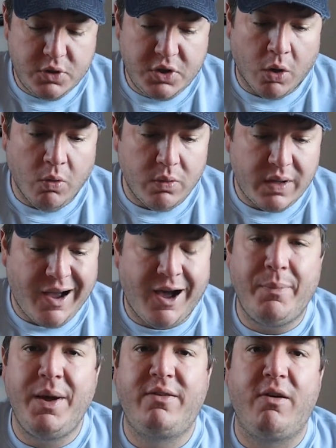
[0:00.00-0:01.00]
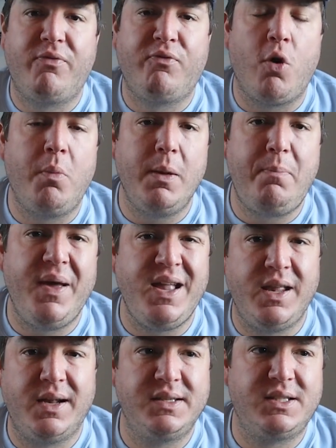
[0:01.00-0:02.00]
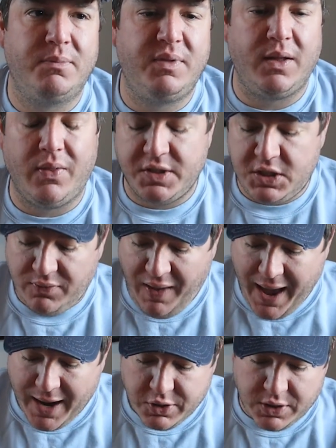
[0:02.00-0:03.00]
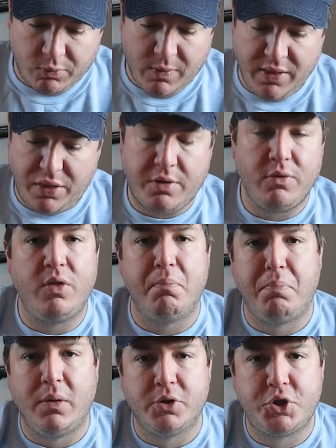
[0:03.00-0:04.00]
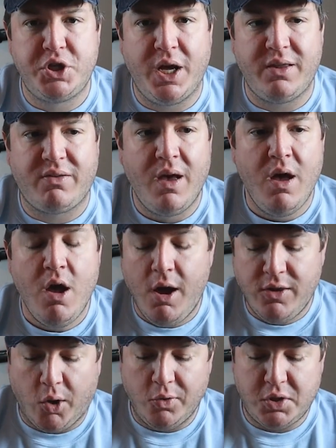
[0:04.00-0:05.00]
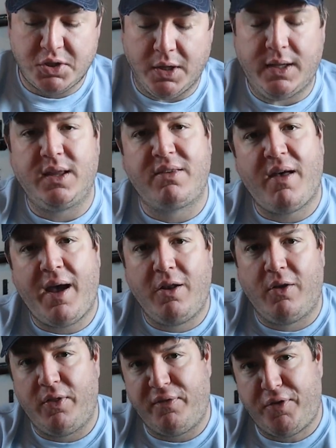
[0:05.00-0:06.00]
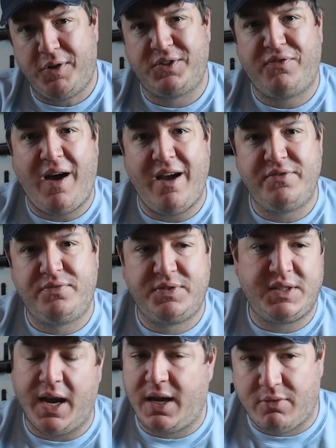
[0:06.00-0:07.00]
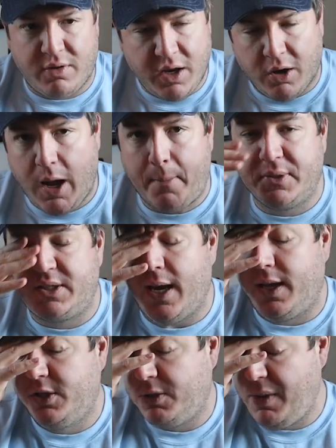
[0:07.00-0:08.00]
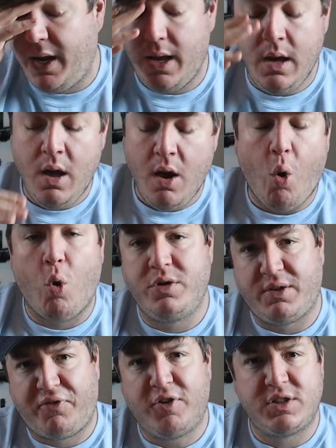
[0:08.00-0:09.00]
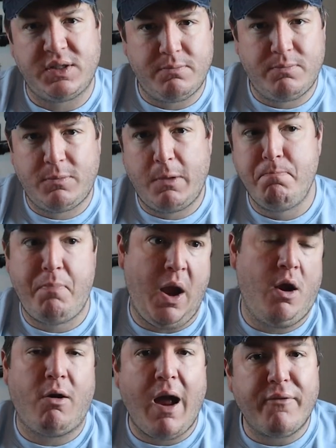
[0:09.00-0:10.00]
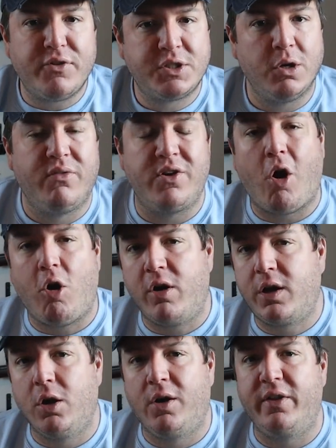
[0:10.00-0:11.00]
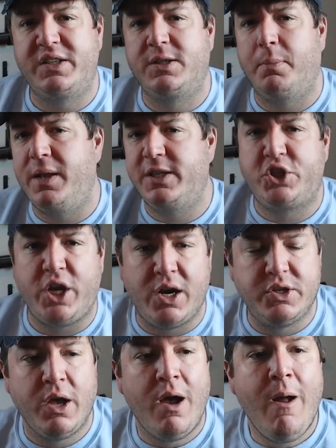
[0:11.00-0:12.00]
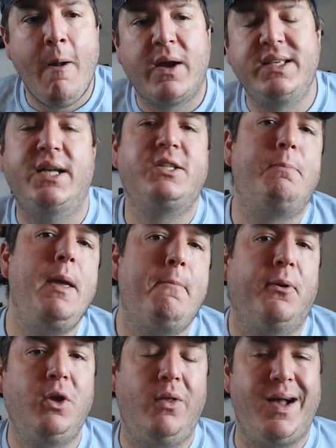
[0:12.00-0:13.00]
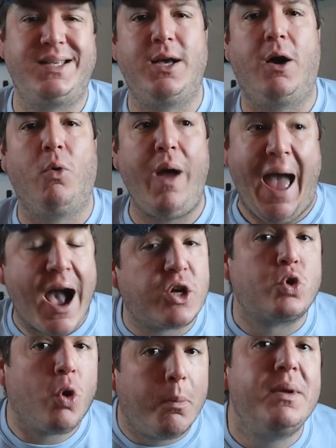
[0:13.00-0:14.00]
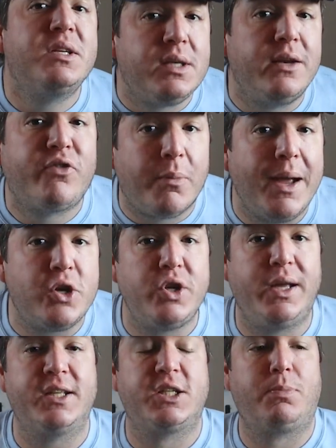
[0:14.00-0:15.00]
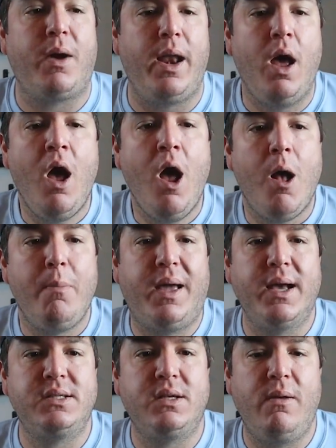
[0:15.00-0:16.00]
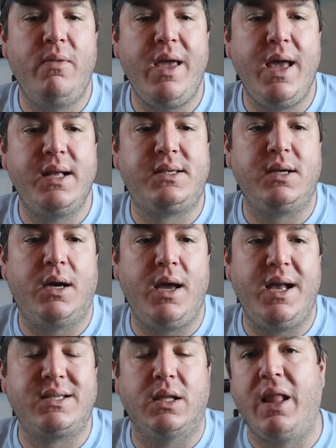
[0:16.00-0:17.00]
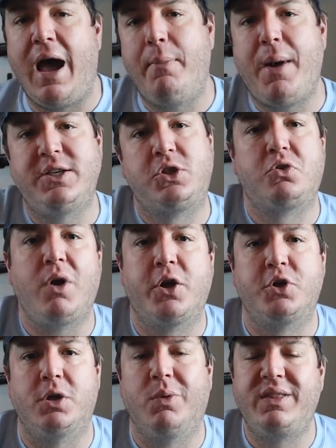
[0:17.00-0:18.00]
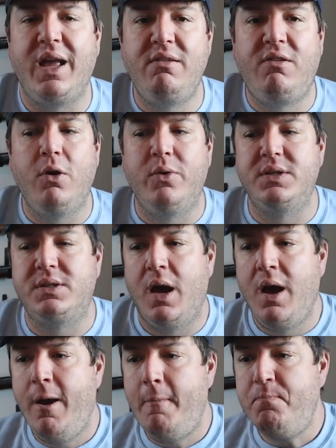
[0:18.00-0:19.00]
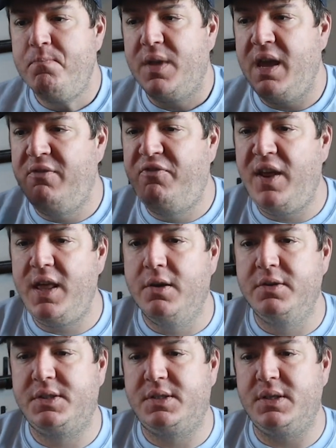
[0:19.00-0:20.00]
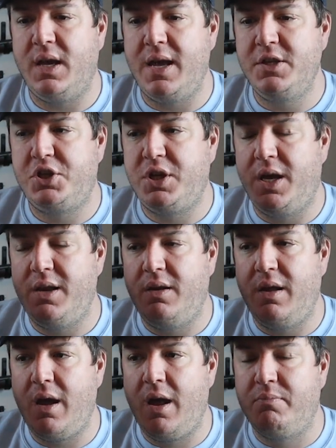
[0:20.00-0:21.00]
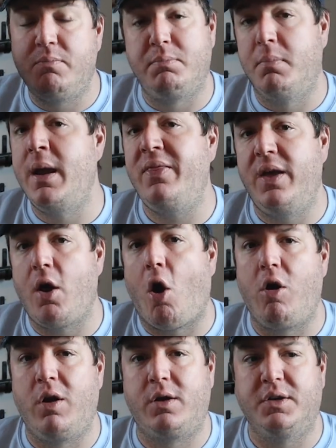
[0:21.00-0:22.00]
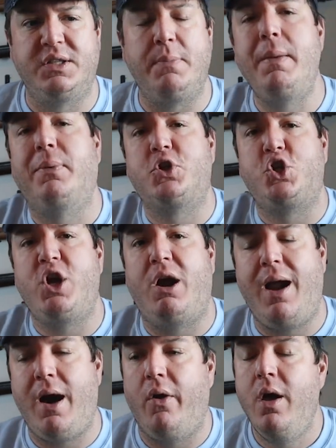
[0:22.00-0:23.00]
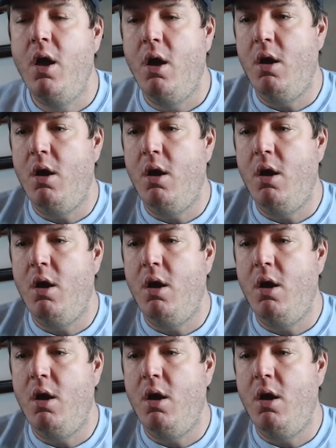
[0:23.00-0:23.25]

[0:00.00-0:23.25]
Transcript: don't comment or form an opinion on something unless you've actually read through the bullshit. Don't just look at the title in the first five sec or you know a couple seconds or minute or the first paragraph or so of an article that somebody shares because that's what people do and that's how actual misinformation gets spread because it's a it's a lie by structure. What they do is in videos and shit and mainly in articles that people share out.